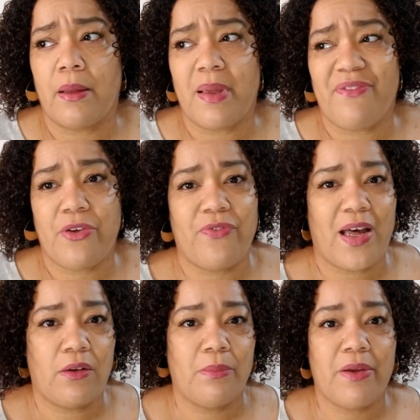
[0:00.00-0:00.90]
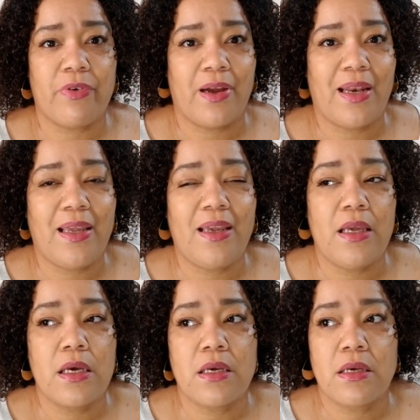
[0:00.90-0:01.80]
If you follow me for
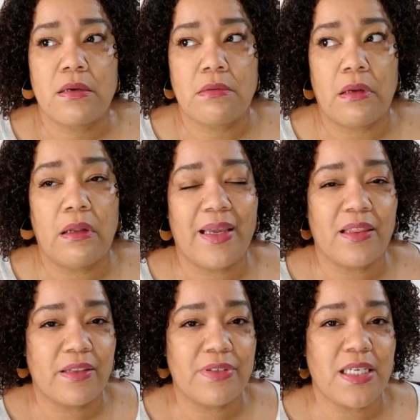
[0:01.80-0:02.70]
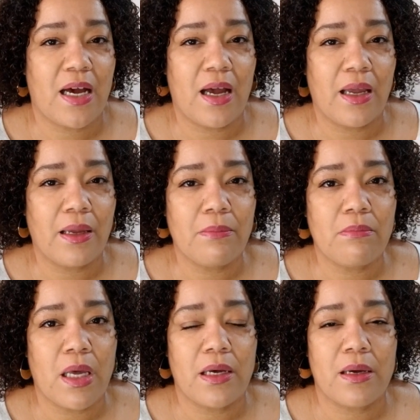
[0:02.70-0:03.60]
any length of time,
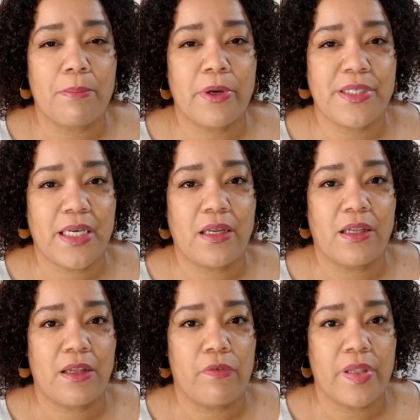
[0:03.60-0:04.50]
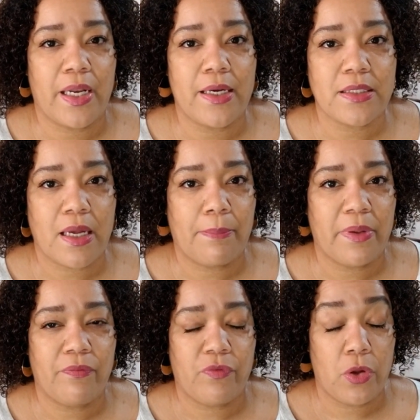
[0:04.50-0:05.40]
particularly over the last couple
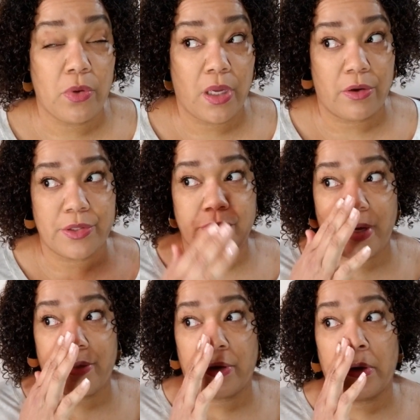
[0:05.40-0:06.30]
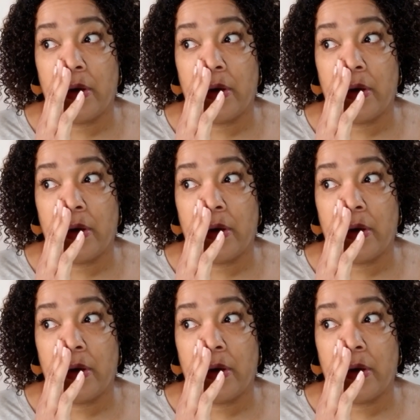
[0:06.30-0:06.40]
of few years, rather,